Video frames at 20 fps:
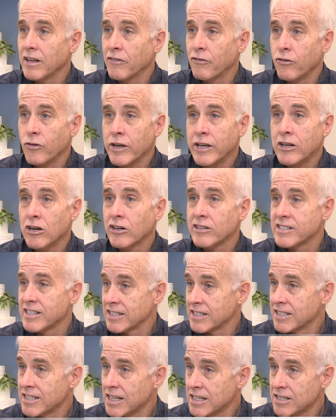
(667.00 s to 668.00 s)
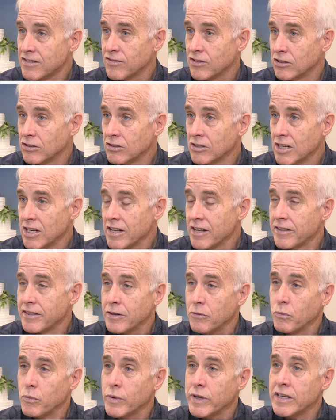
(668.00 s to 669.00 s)
If we are successful,
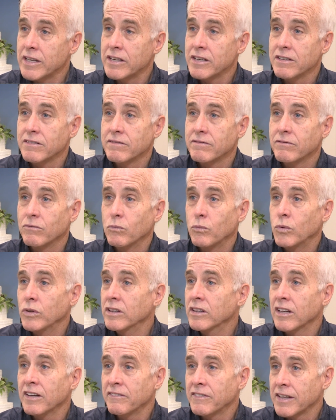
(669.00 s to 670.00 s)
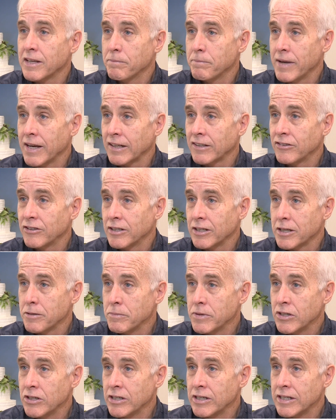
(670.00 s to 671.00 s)
then we would love to get back to the
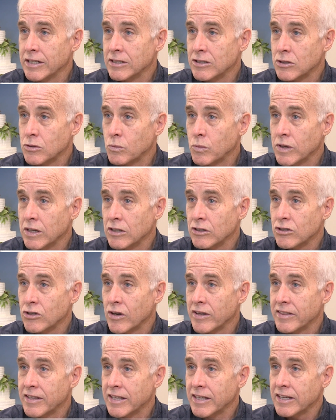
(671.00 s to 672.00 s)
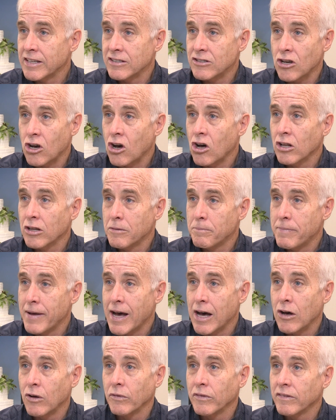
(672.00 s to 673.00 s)
community as well. So I think it's all
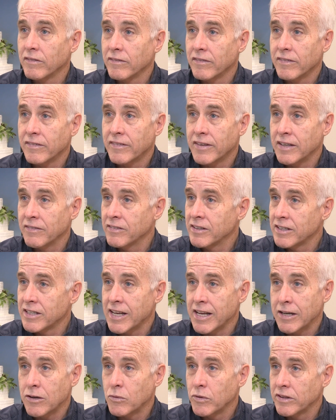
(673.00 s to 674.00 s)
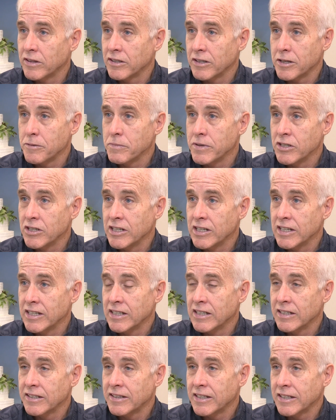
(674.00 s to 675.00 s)
about give and take with the community.
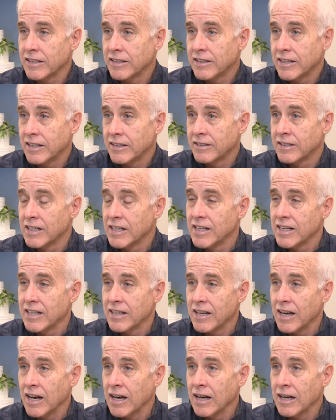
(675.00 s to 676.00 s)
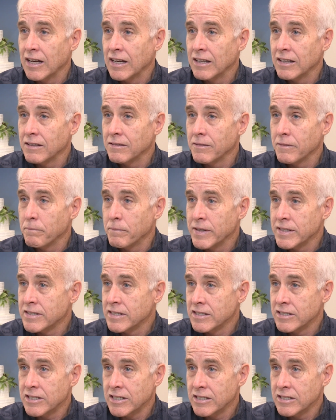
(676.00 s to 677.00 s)
And I think that uh,
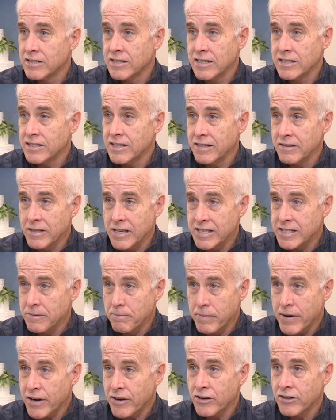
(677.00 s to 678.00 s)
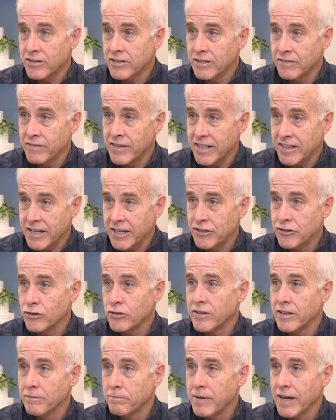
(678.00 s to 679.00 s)
businesses, it's, it's imperative that they do
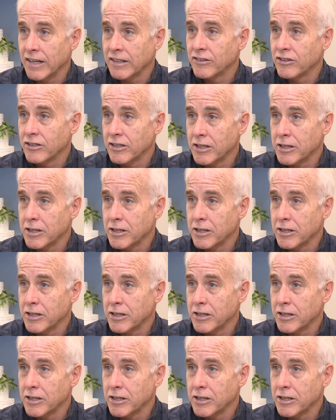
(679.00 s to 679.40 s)
give back to the